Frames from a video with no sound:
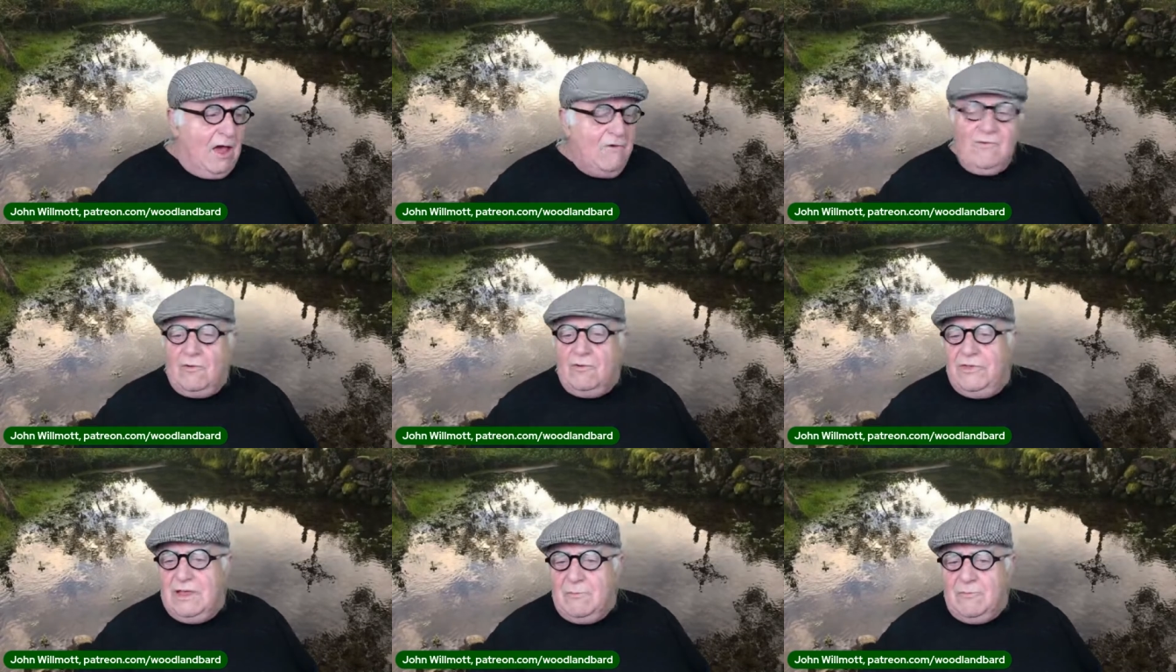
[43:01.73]

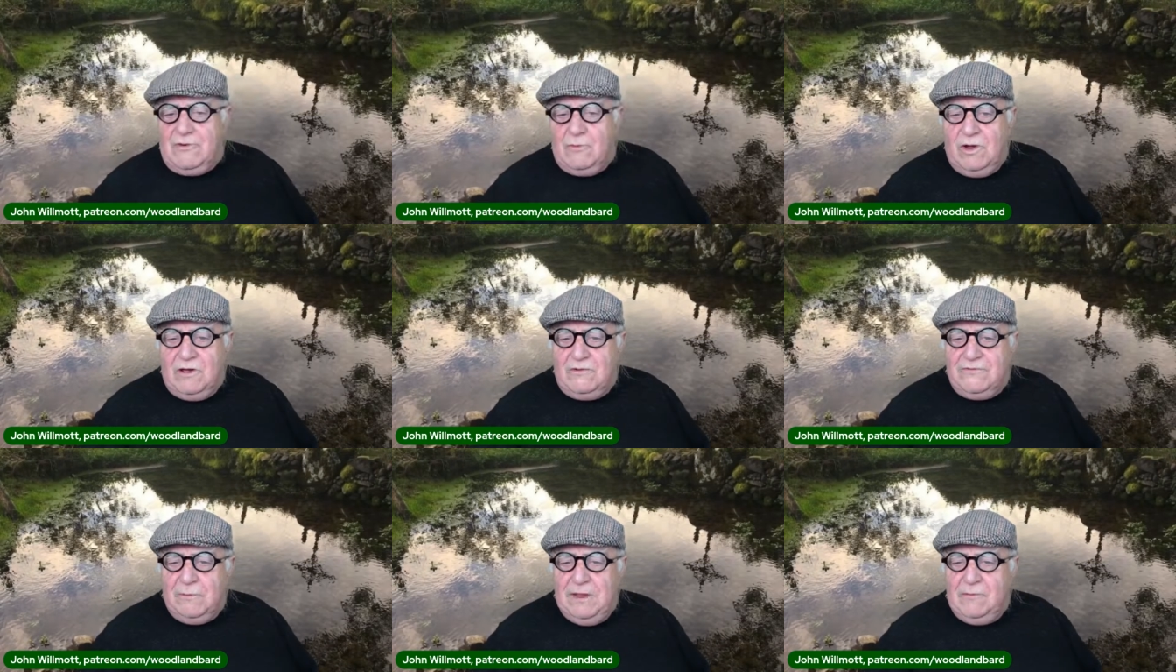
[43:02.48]
overall, the number of
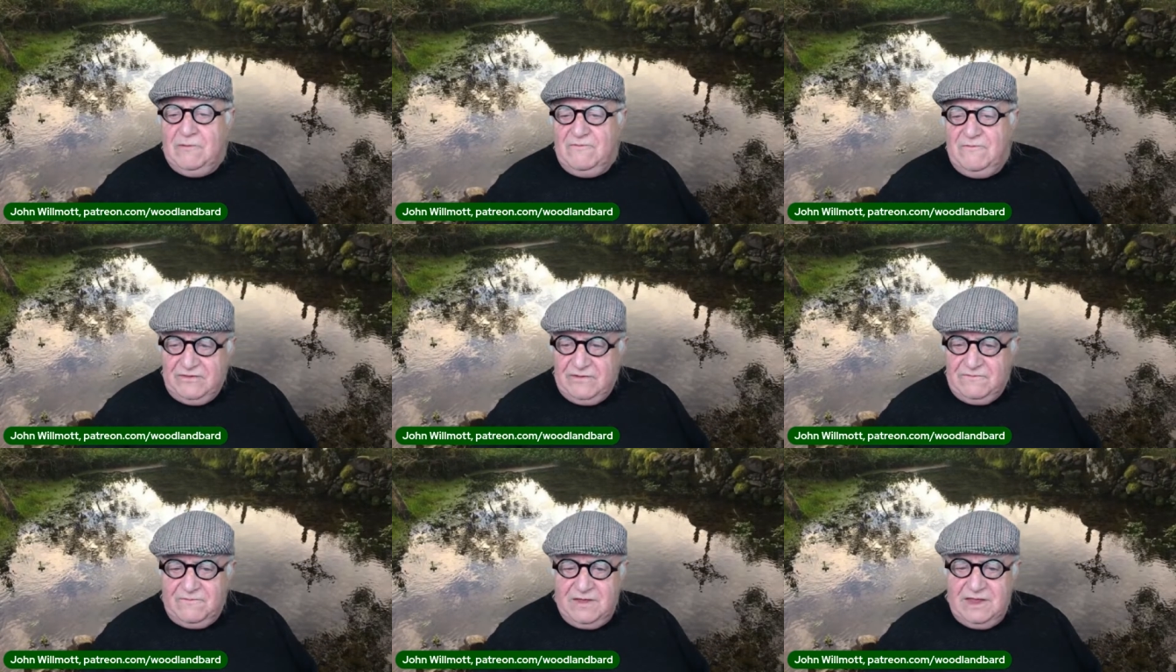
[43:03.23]
wells people
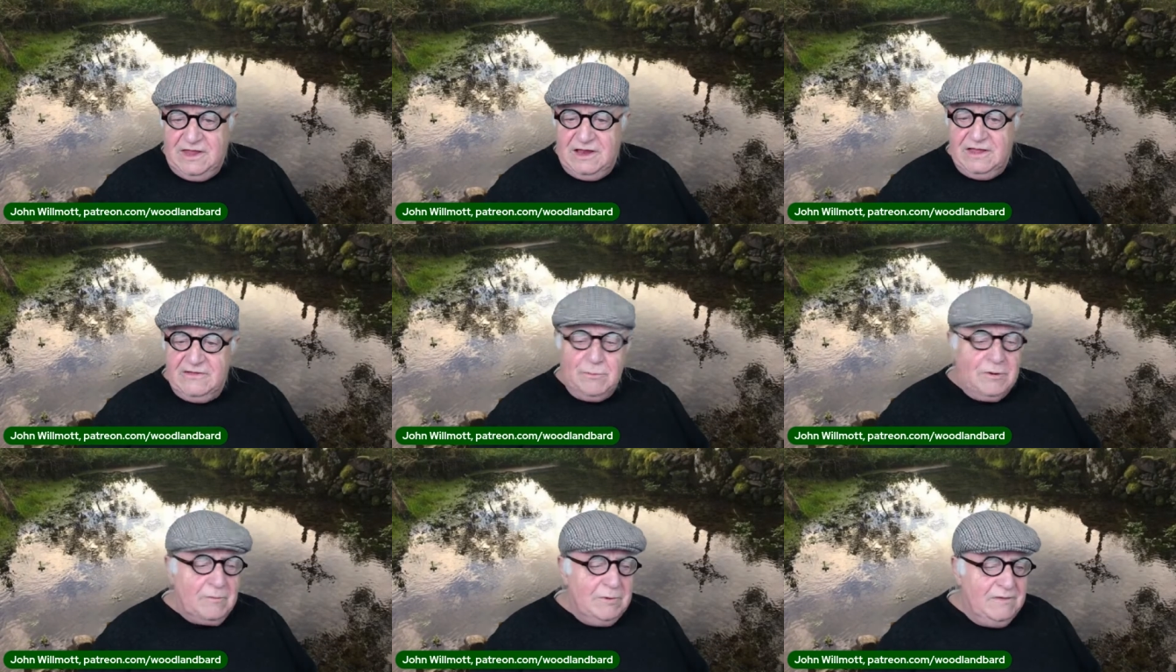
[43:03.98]
visit for healing
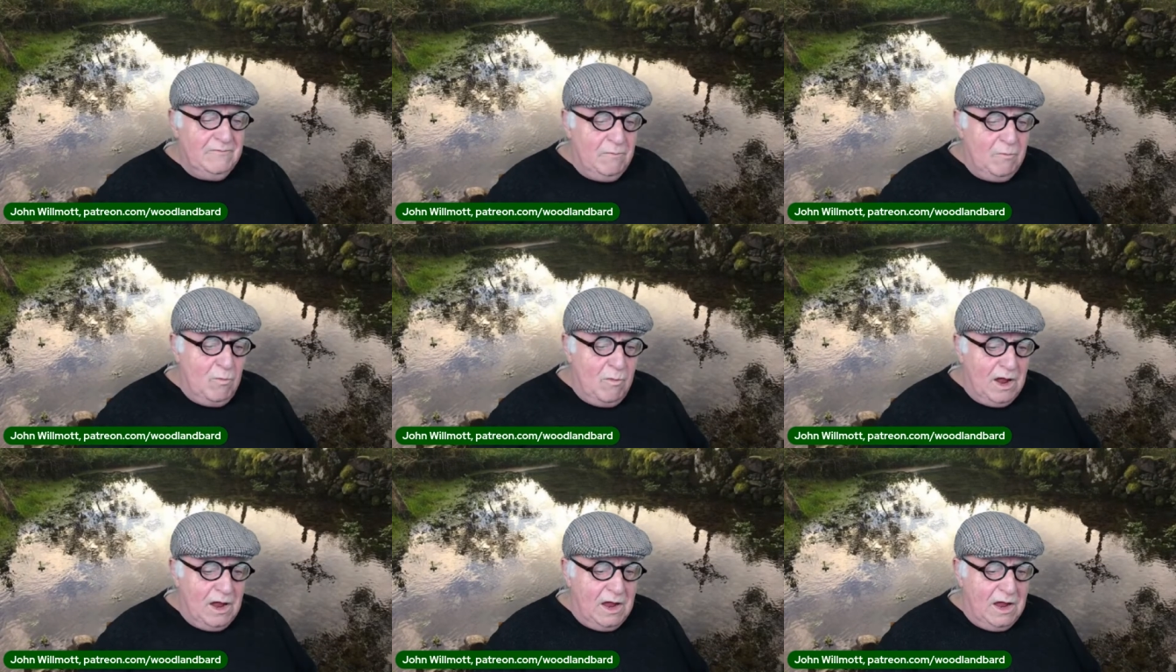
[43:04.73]
is probably
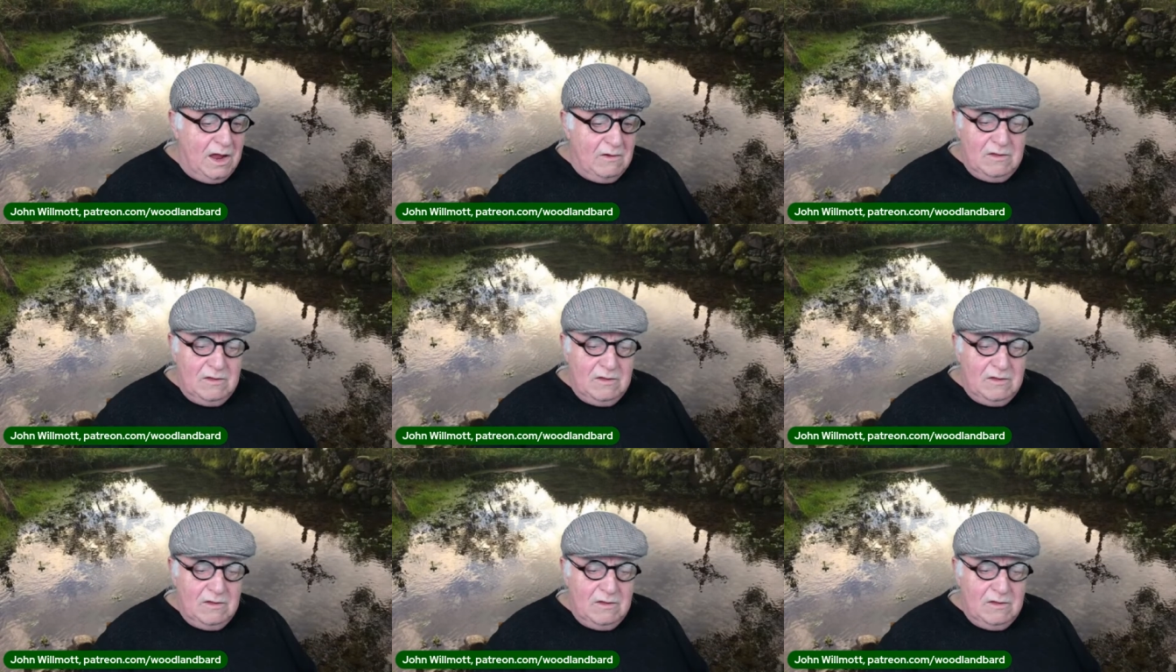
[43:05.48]
my,